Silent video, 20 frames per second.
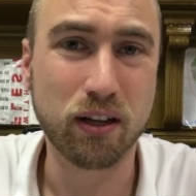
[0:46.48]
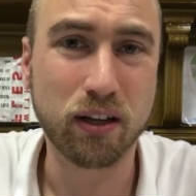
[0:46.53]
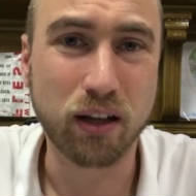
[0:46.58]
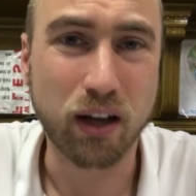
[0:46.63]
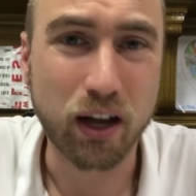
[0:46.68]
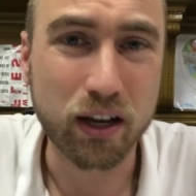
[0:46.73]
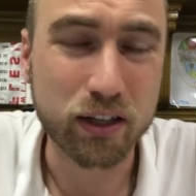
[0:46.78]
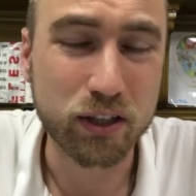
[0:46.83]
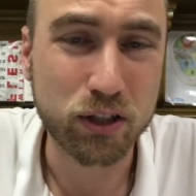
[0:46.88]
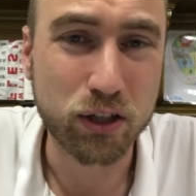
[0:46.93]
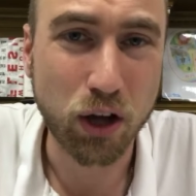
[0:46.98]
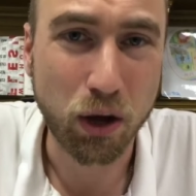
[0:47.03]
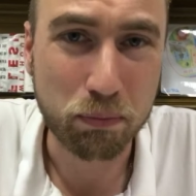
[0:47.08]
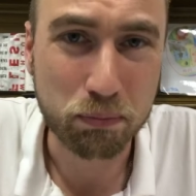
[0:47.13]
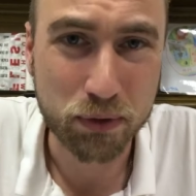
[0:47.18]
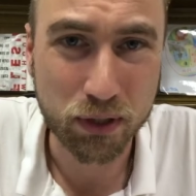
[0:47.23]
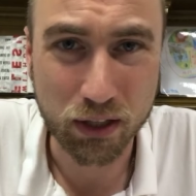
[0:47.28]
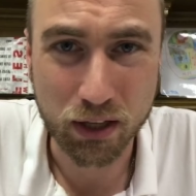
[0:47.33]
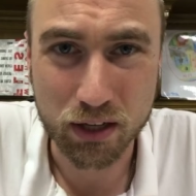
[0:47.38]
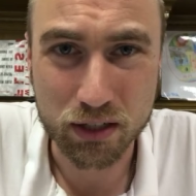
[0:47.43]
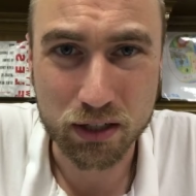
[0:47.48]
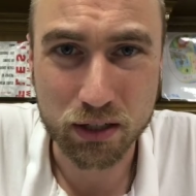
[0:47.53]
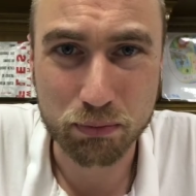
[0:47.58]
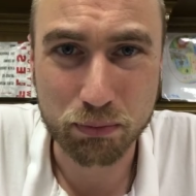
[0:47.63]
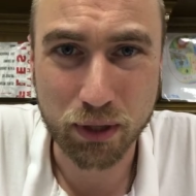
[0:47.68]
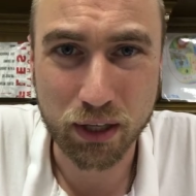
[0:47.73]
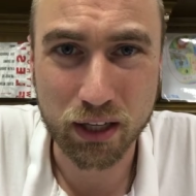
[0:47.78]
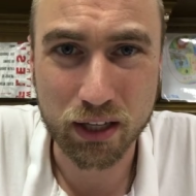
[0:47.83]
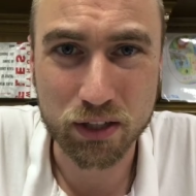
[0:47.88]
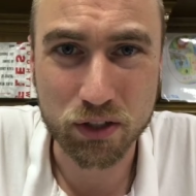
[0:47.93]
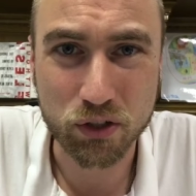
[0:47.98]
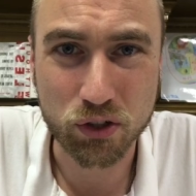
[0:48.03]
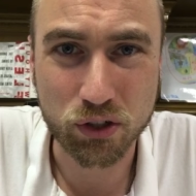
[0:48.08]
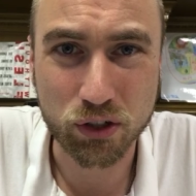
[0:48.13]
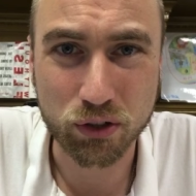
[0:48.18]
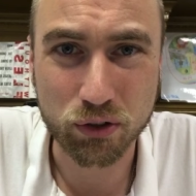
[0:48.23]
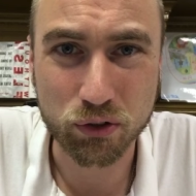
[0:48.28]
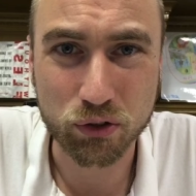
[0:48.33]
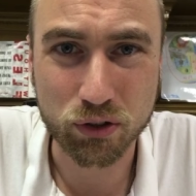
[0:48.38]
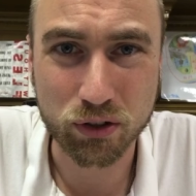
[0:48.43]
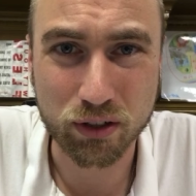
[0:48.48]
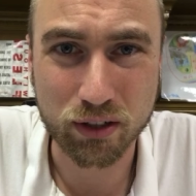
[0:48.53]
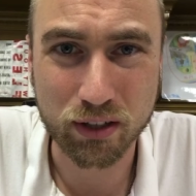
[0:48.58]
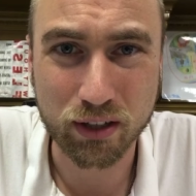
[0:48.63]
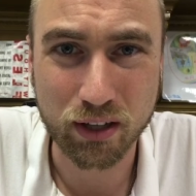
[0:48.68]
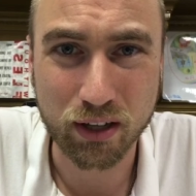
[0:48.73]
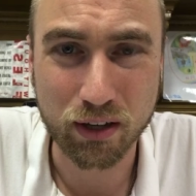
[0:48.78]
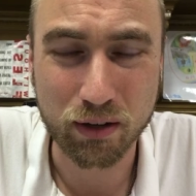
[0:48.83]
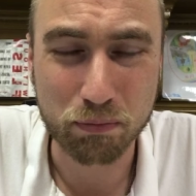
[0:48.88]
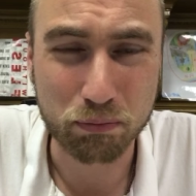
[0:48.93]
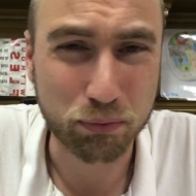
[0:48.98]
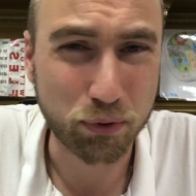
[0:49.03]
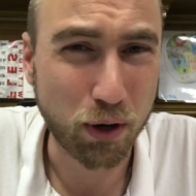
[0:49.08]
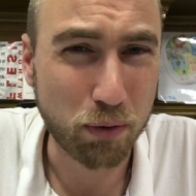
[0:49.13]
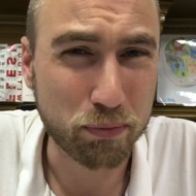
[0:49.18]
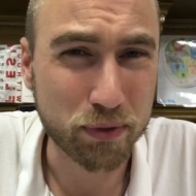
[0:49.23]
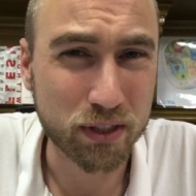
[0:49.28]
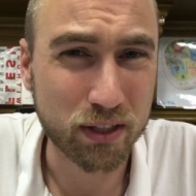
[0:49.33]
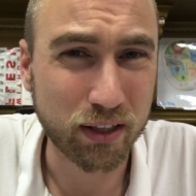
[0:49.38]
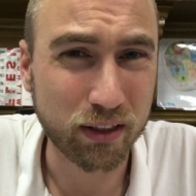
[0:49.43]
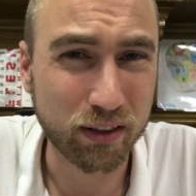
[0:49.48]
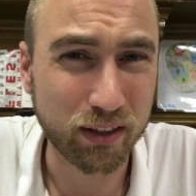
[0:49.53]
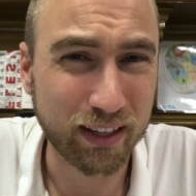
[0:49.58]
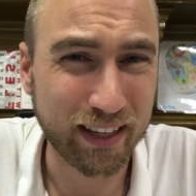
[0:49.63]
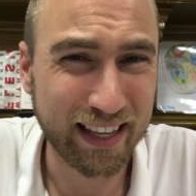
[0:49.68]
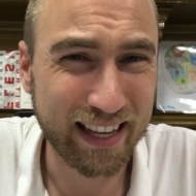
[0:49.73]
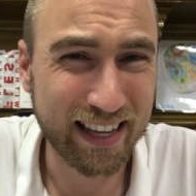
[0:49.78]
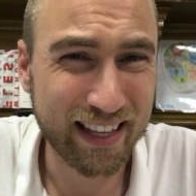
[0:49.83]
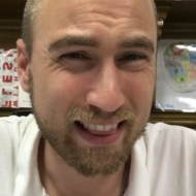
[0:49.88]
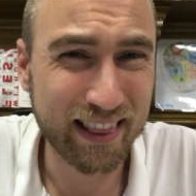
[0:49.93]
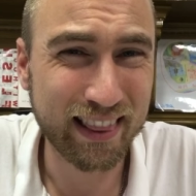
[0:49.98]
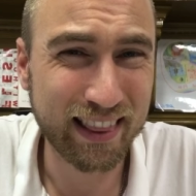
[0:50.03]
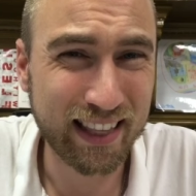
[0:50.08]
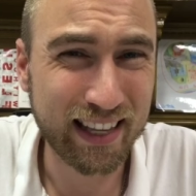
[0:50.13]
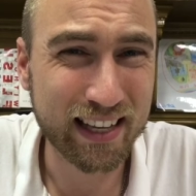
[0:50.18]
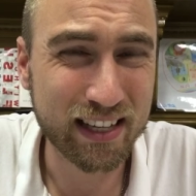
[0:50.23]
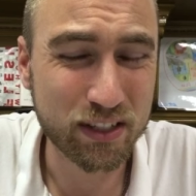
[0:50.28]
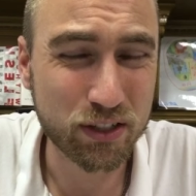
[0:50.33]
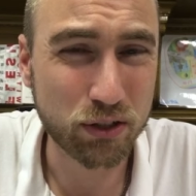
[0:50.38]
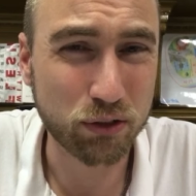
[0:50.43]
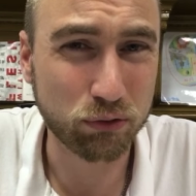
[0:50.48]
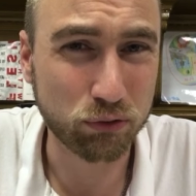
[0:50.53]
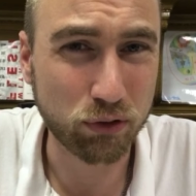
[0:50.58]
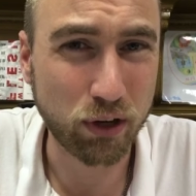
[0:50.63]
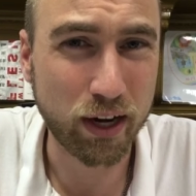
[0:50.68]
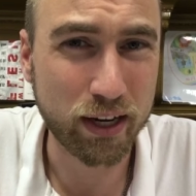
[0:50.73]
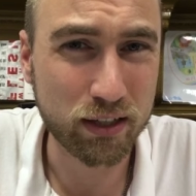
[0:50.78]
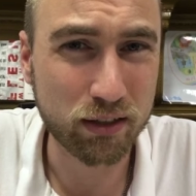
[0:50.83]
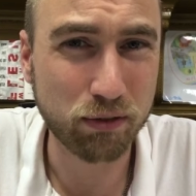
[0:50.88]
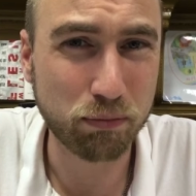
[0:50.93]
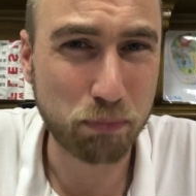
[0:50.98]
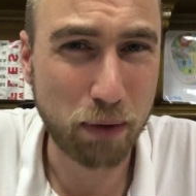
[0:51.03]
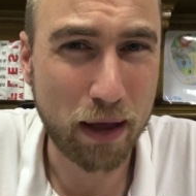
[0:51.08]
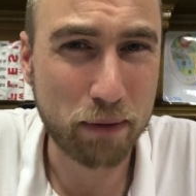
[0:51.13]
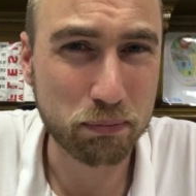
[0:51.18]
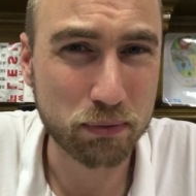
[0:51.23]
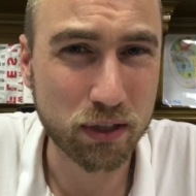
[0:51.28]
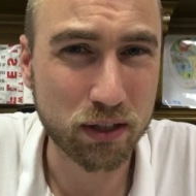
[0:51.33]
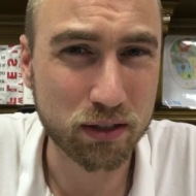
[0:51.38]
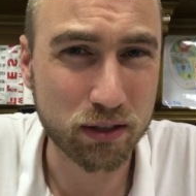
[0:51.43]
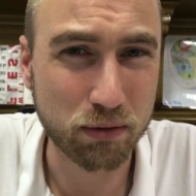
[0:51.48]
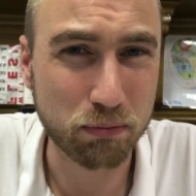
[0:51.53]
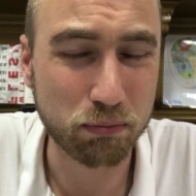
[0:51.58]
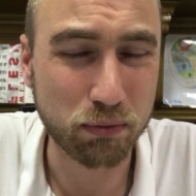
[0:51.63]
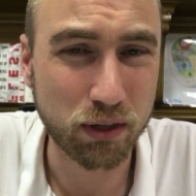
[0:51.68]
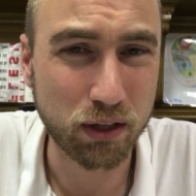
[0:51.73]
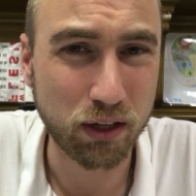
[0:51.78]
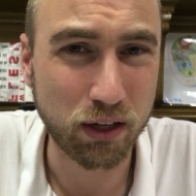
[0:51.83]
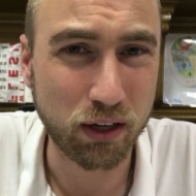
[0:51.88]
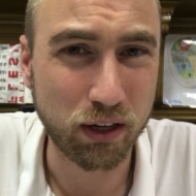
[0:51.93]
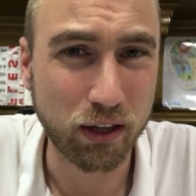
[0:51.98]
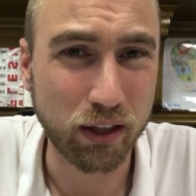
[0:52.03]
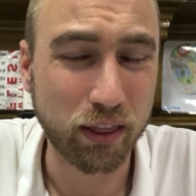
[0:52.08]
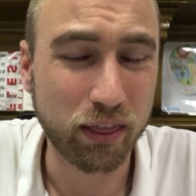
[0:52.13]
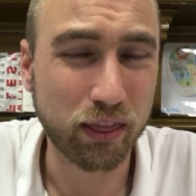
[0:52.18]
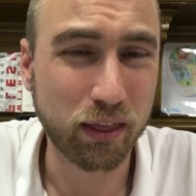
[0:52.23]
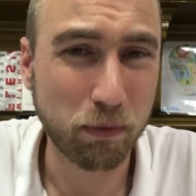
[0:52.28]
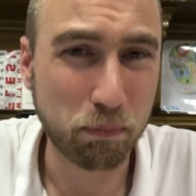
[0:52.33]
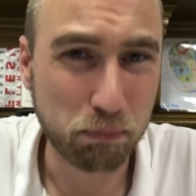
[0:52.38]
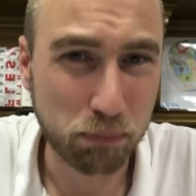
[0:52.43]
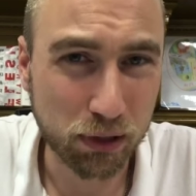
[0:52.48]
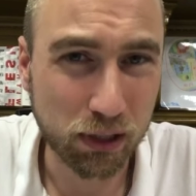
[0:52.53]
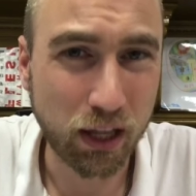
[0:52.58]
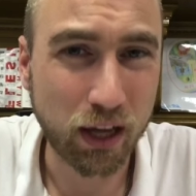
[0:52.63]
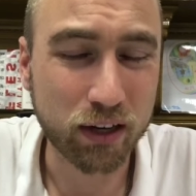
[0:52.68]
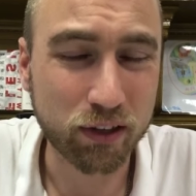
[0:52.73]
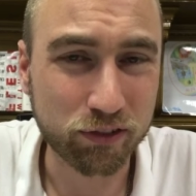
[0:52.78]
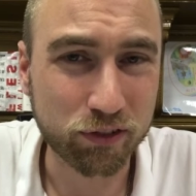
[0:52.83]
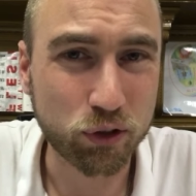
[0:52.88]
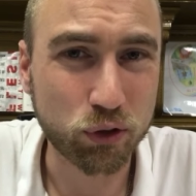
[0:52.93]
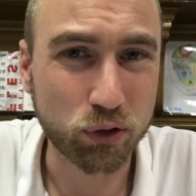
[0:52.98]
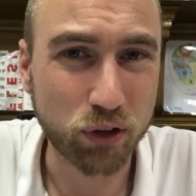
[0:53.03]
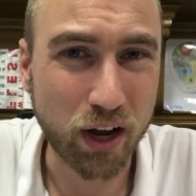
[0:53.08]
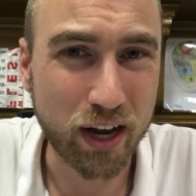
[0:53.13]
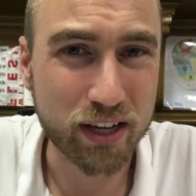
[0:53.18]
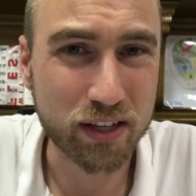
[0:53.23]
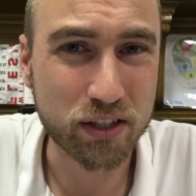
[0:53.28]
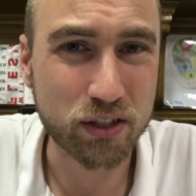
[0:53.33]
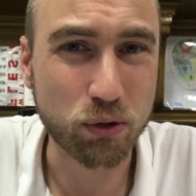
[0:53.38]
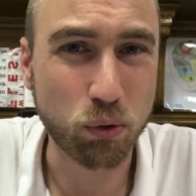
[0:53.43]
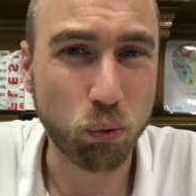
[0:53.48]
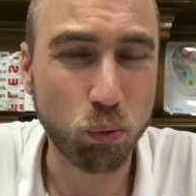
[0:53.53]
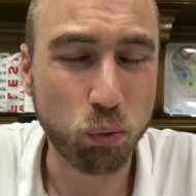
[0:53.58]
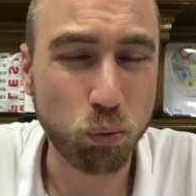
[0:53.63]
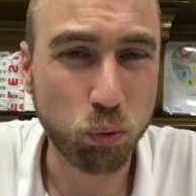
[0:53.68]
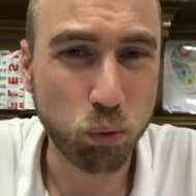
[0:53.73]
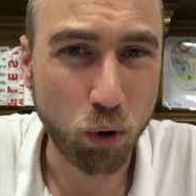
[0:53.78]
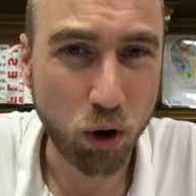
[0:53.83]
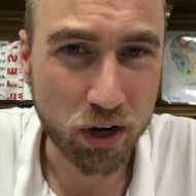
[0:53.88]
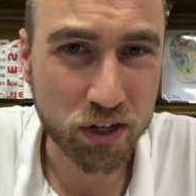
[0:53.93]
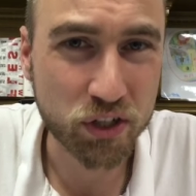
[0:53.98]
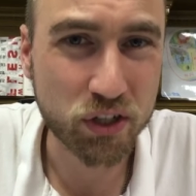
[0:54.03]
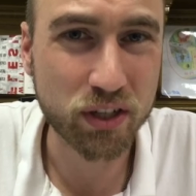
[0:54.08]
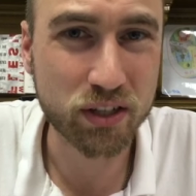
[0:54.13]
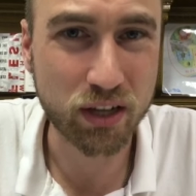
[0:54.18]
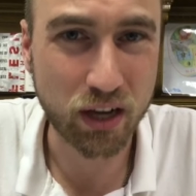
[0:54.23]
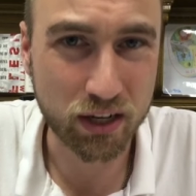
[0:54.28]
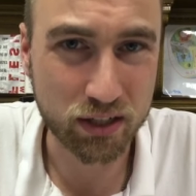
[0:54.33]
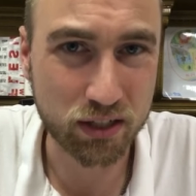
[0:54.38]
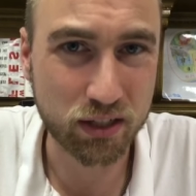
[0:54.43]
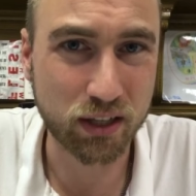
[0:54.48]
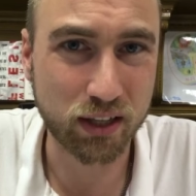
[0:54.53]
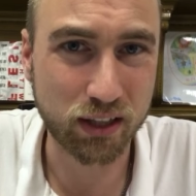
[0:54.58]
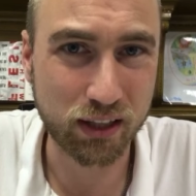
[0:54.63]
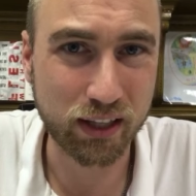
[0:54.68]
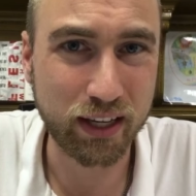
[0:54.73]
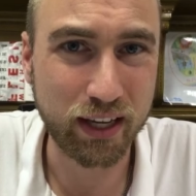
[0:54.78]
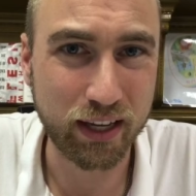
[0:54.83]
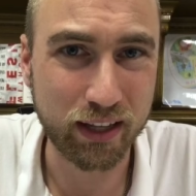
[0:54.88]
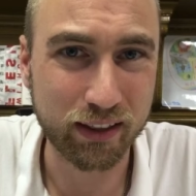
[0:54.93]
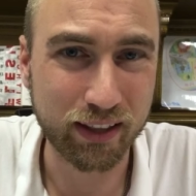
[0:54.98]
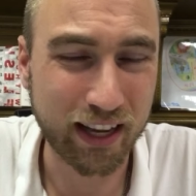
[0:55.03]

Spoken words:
adopting us to be his children, promising that in this rite of baptism, the blood of Christ washes us clean.